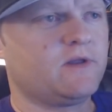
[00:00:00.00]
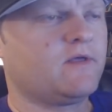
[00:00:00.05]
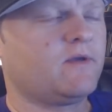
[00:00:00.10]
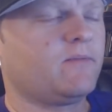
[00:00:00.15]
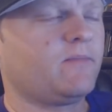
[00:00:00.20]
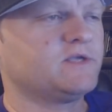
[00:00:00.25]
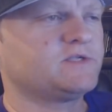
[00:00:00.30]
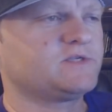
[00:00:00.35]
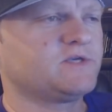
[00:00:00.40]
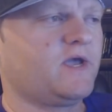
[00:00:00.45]
They
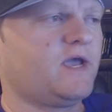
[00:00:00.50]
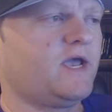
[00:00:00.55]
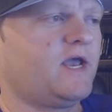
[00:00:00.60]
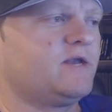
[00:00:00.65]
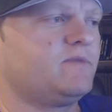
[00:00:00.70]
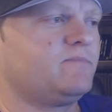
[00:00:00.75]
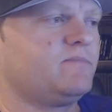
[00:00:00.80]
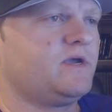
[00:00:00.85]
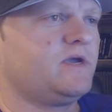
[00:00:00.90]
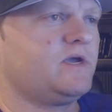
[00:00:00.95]
basically
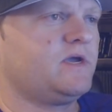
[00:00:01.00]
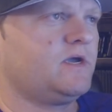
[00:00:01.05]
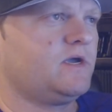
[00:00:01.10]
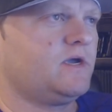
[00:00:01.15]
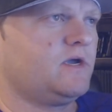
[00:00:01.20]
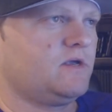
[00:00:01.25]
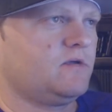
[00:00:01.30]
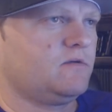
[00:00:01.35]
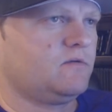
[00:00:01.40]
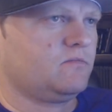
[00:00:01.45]
had to
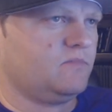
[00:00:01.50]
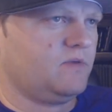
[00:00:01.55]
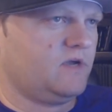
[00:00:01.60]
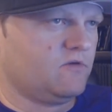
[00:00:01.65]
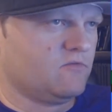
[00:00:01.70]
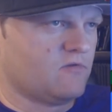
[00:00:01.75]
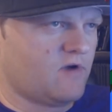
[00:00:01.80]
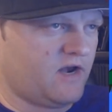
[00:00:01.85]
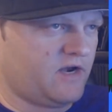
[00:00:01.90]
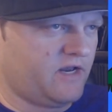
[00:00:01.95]
be
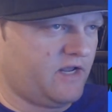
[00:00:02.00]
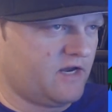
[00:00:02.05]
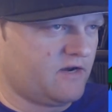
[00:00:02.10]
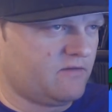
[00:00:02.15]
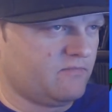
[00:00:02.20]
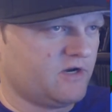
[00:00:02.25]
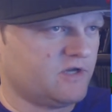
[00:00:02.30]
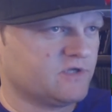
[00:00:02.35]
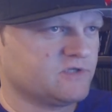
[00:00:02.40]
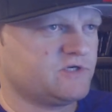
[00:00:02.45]
be ready at
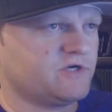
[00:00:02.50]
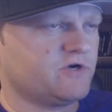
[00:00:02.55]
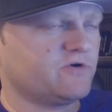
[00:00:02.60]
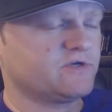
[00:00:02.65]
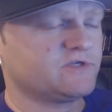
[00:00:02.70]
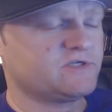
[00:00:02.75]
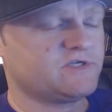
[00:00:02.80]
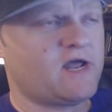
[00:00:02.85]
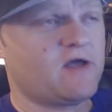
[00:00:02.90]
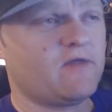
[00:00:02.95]
a minute's
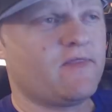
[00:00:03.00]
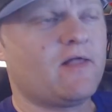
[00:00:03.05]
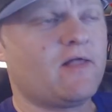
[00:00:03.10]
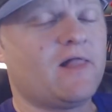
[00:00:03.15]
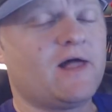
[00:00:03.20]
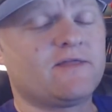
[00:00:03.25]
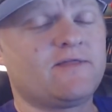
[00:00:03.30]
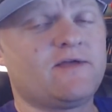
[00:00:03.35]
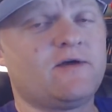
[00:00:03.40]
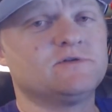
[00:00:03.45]
notice. Now that, a
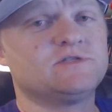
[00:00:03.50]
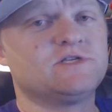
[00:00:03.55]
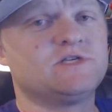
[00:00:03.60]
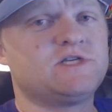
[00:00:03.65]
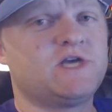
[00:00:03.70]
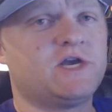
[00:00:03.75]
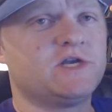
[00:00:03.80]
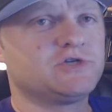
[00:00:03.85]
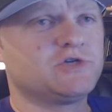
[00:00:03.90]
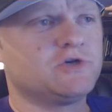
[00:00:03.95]
lot of that was
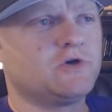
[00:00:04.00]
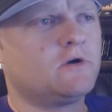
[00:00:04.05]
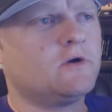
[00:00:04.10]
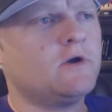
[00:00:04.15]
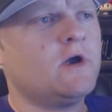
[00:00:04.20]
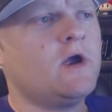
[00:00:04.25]
intentional.